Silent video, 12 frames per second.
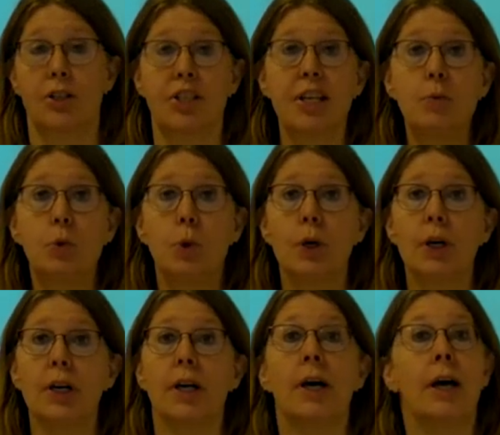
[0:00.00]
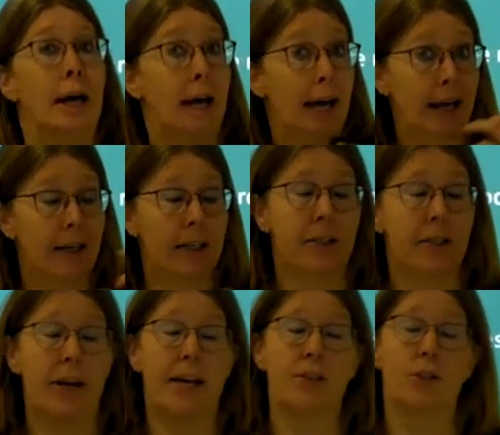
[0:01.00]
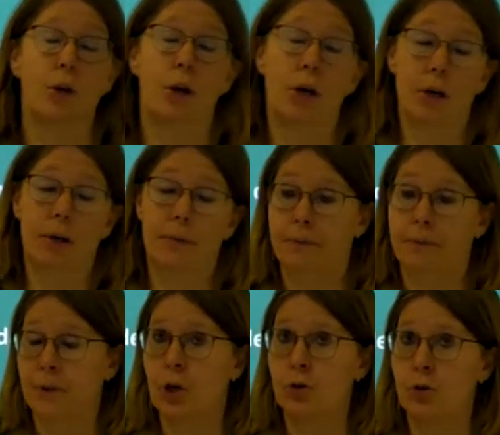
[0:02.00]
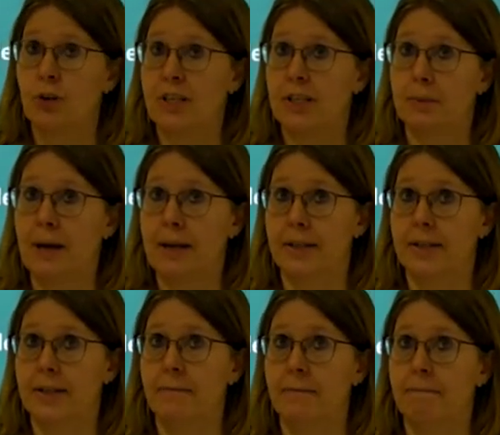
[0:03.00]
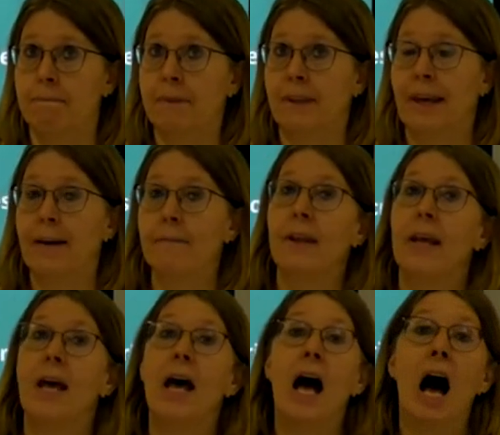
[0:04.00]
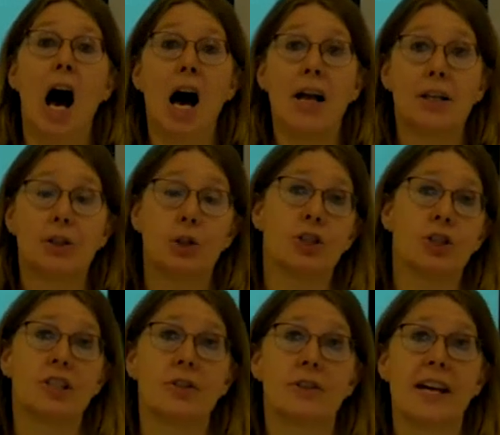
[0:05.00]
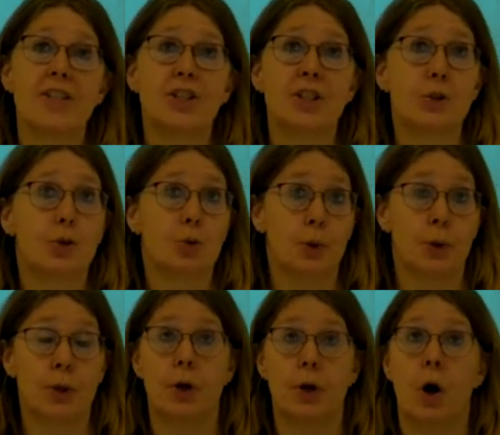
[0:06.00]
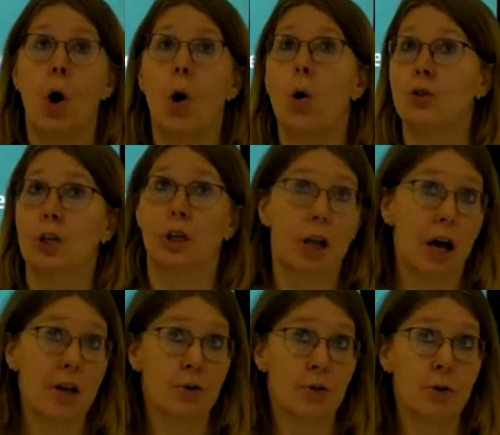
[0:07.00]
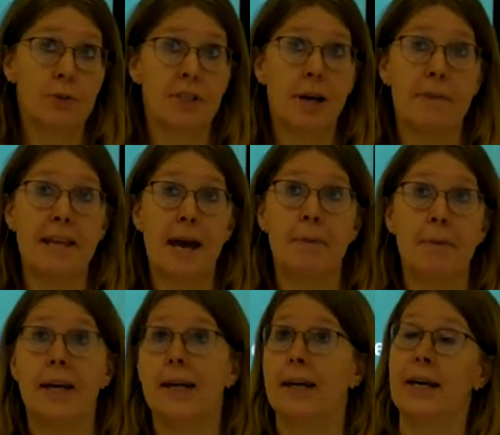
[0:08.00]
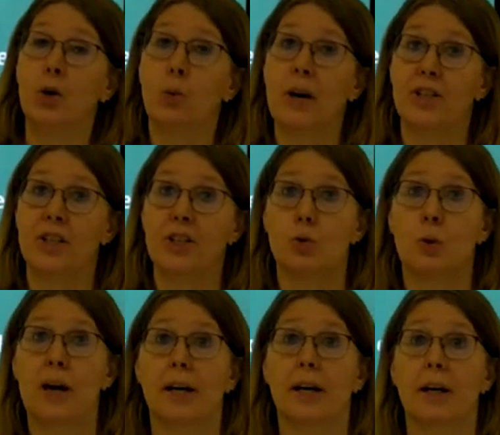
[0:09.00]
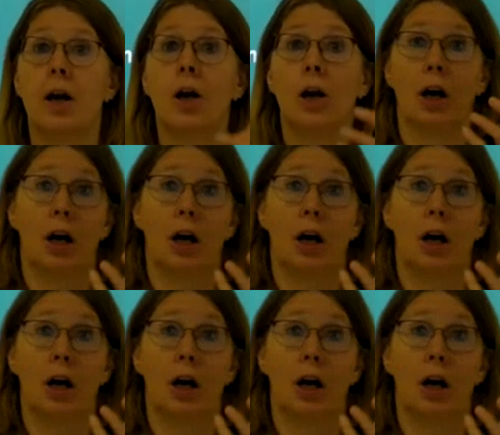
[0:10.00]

teamwork, and it creates social independence. Yeah. Other considerations were on the classroom's dynamic in questions whether